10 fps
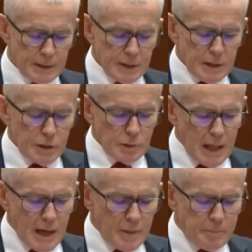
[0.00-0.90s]
You
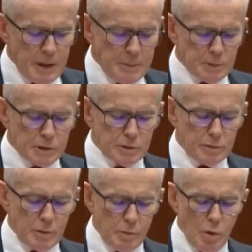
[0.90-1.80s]
allow the people to
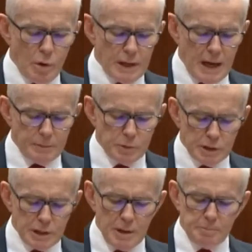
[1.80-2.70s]
reward
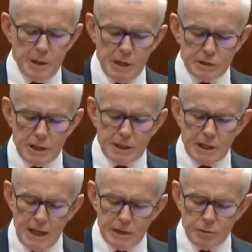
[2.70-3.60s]
artwork that appeals and
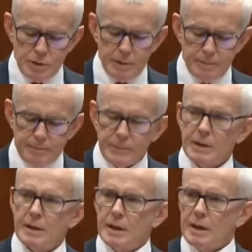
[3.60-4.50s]
connects with them.
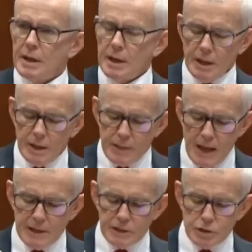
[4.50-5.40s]

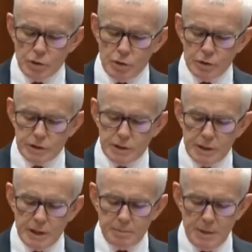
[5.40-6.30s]
That ensures
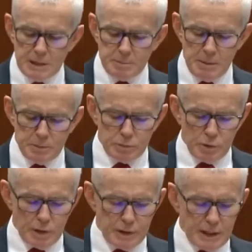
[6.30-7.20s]
it meets people's
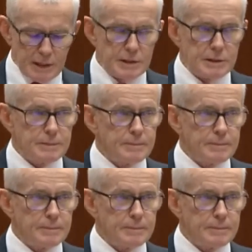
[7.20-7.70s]
real needs.